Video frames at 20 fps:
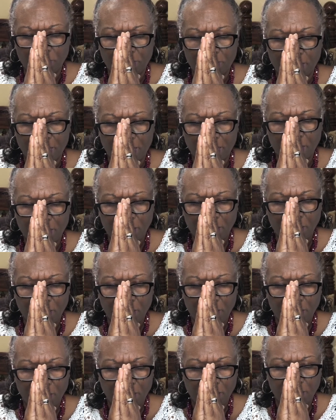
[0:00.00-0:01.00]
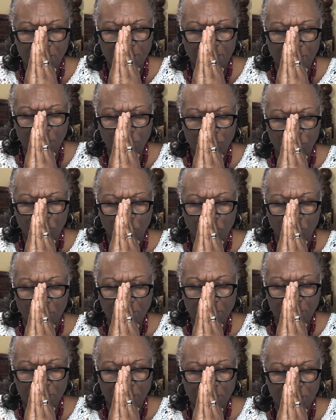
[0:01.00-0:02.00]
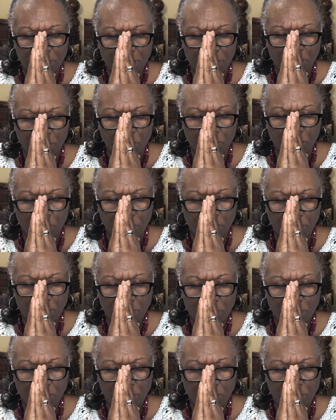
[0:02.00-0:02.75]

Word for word: day. Thank you for waking us up, Lord.